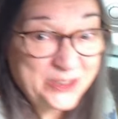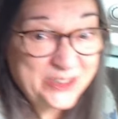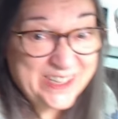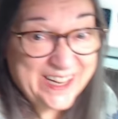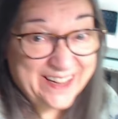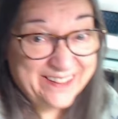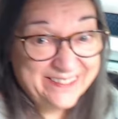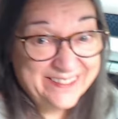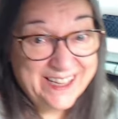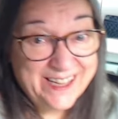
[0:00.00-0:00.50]

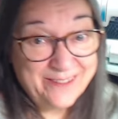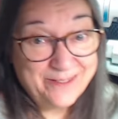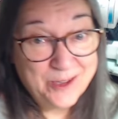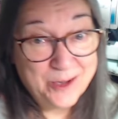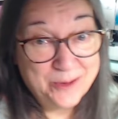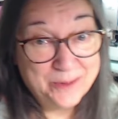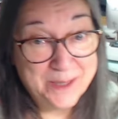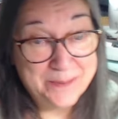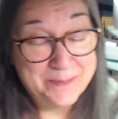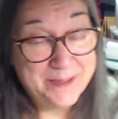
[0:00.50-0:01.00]
now that if
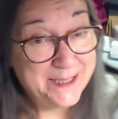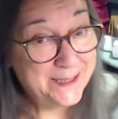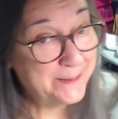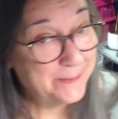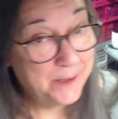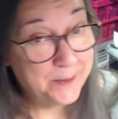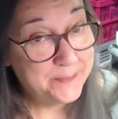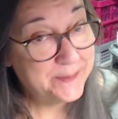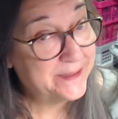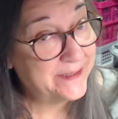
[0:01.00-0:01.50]
you're one of my
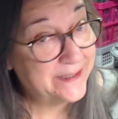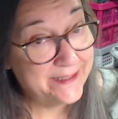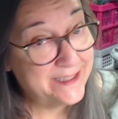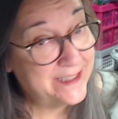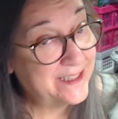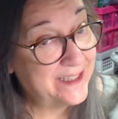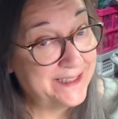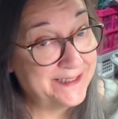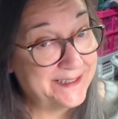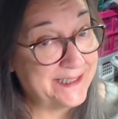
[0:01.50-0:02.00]
swapsters,
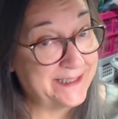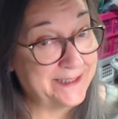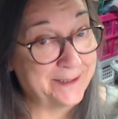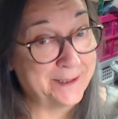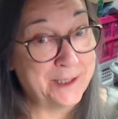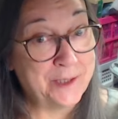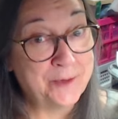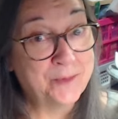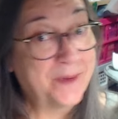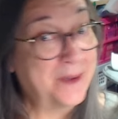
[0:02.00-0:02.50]
chances are
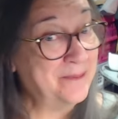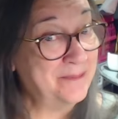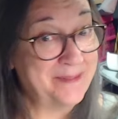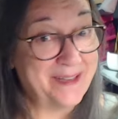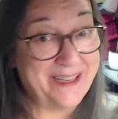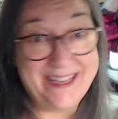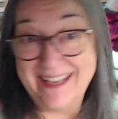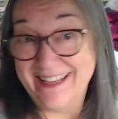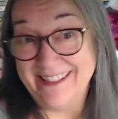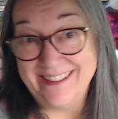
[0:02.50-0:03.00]
you won't be
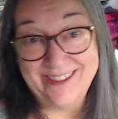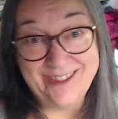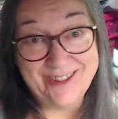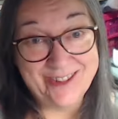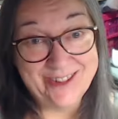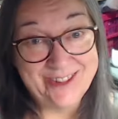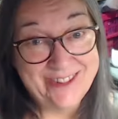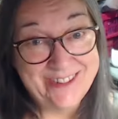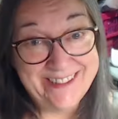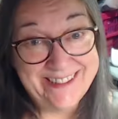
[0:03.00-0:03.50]
getting
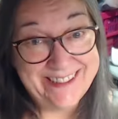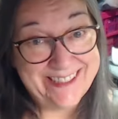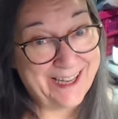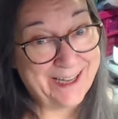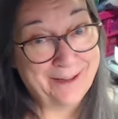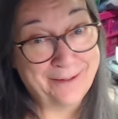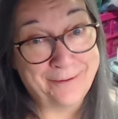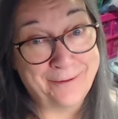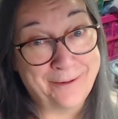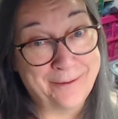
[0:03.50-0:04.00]
your
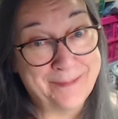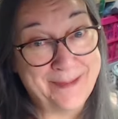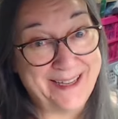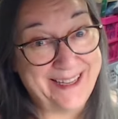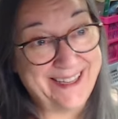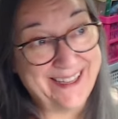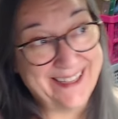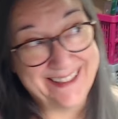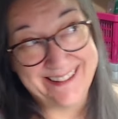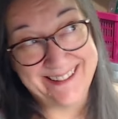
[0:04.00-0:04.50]
tag from
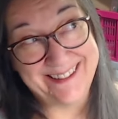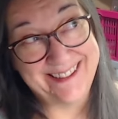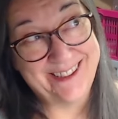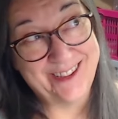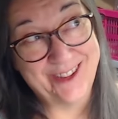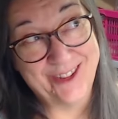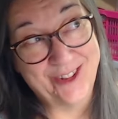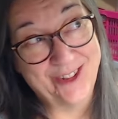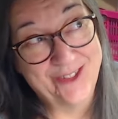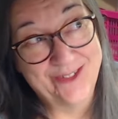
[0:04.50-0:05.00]
me
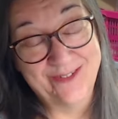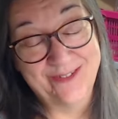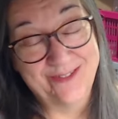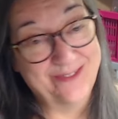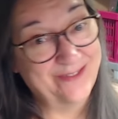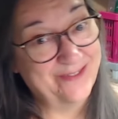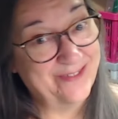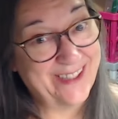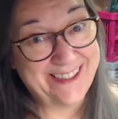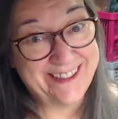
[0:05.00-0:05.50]
until
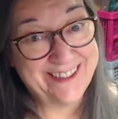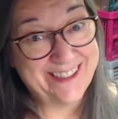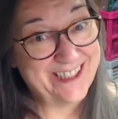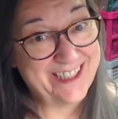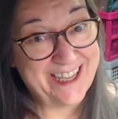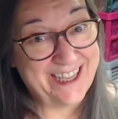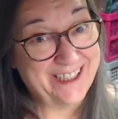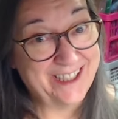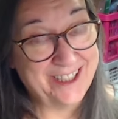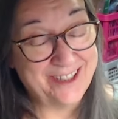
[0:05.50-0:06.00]
into
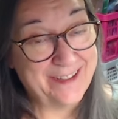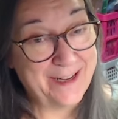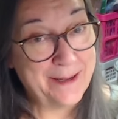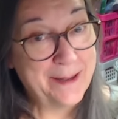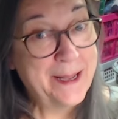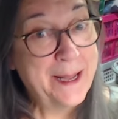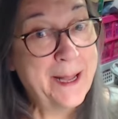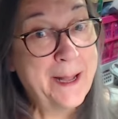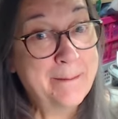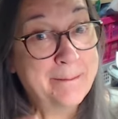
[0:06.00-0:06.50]
January
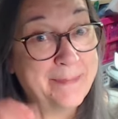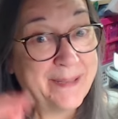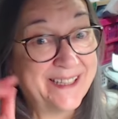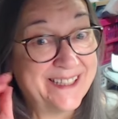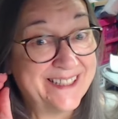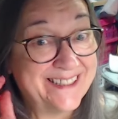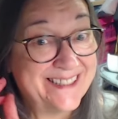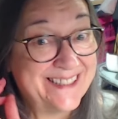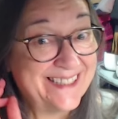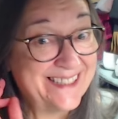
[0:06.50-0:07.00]

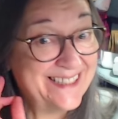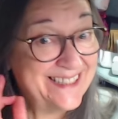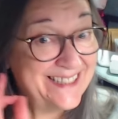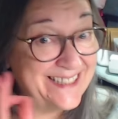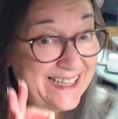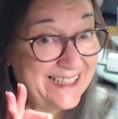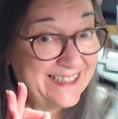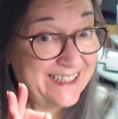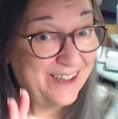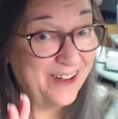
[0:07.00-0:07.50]
because the
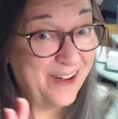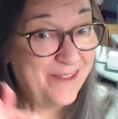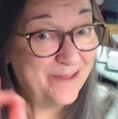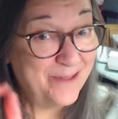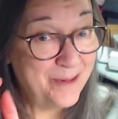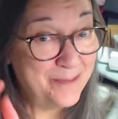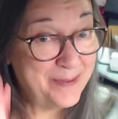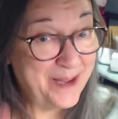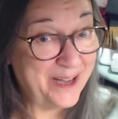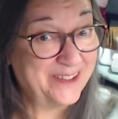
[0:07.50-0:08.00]
deadline
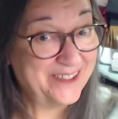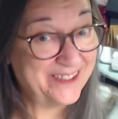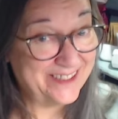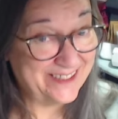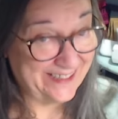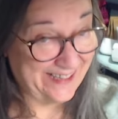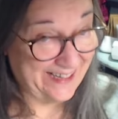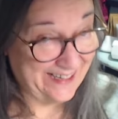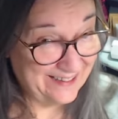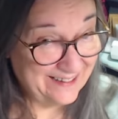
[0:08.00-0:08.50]
for
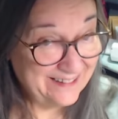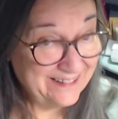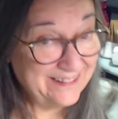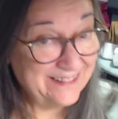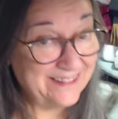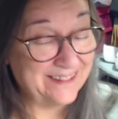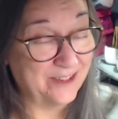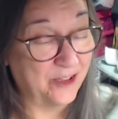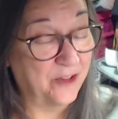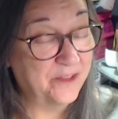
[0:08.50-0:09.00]
posting,
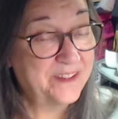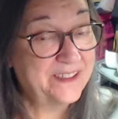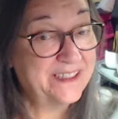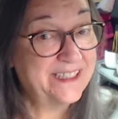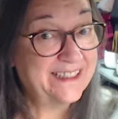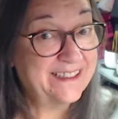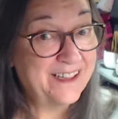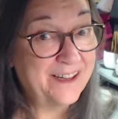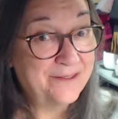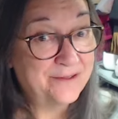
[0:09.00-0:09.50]
not the
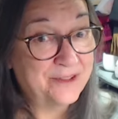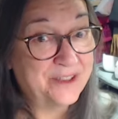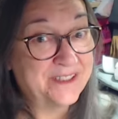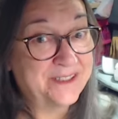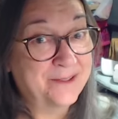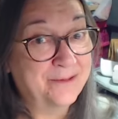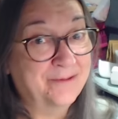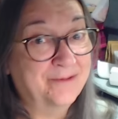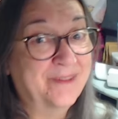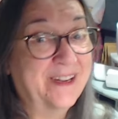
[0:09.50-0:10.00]
deadline for it
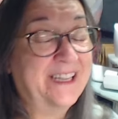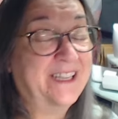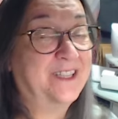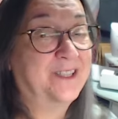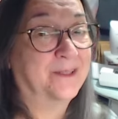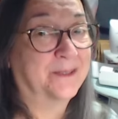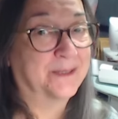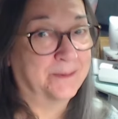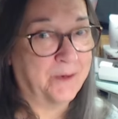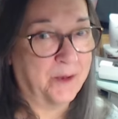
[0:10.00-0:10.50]
to
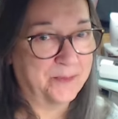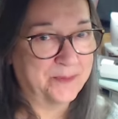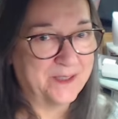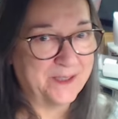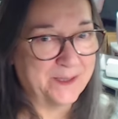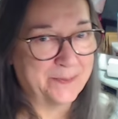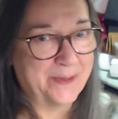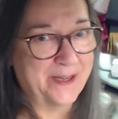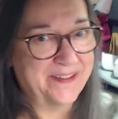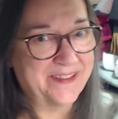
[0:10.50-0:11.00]
reach your
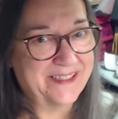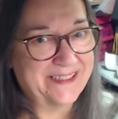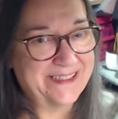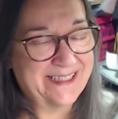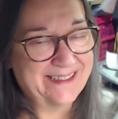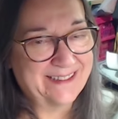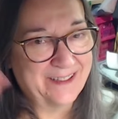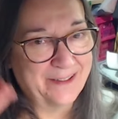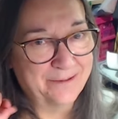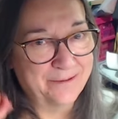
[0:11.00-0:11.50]
swapsters by, the
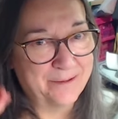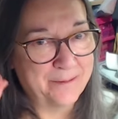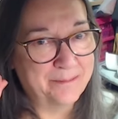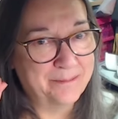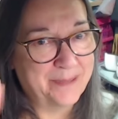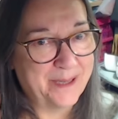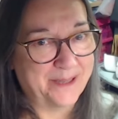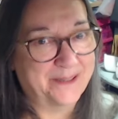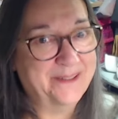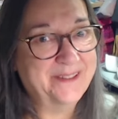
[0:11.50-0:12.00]
deadline for
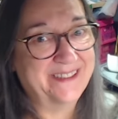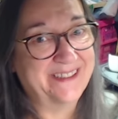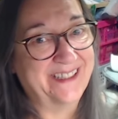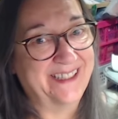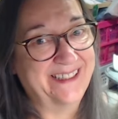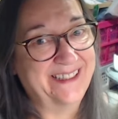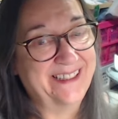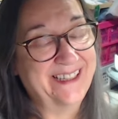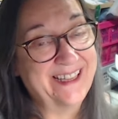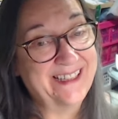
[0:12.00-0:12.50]

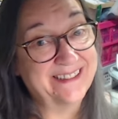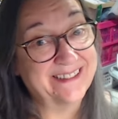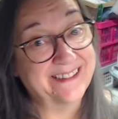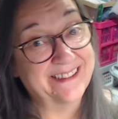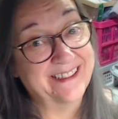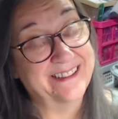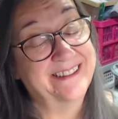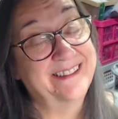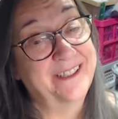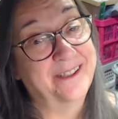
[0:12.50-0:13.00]
posting isn't
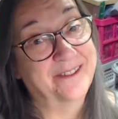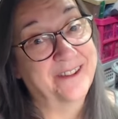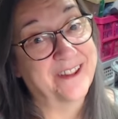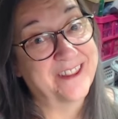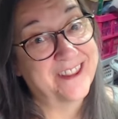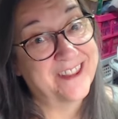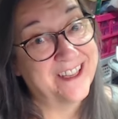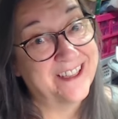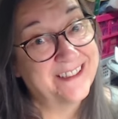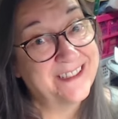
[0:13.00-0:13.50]
until the
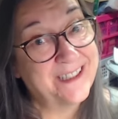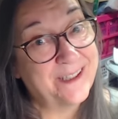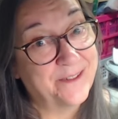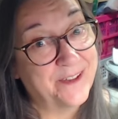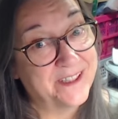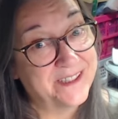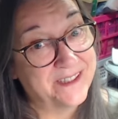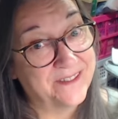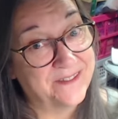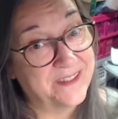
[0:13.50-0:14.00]

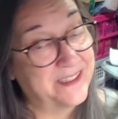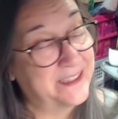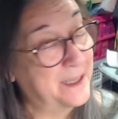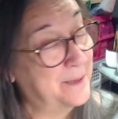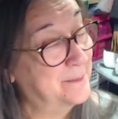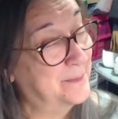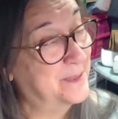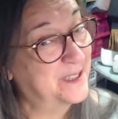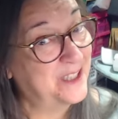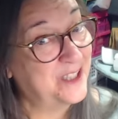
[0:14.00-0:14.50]
31st of
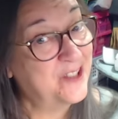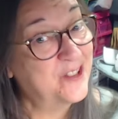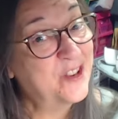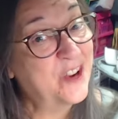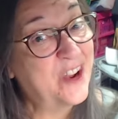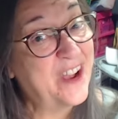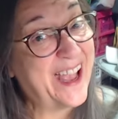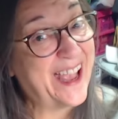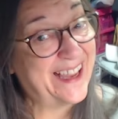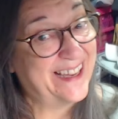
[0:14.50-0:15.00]
December. So you've
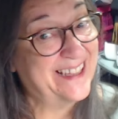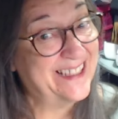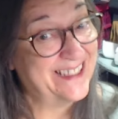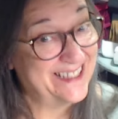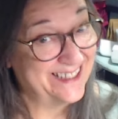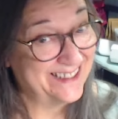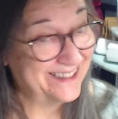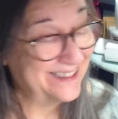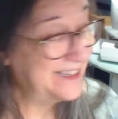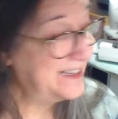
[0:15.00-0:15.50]
got
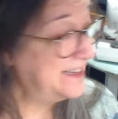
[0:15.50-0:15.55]
ages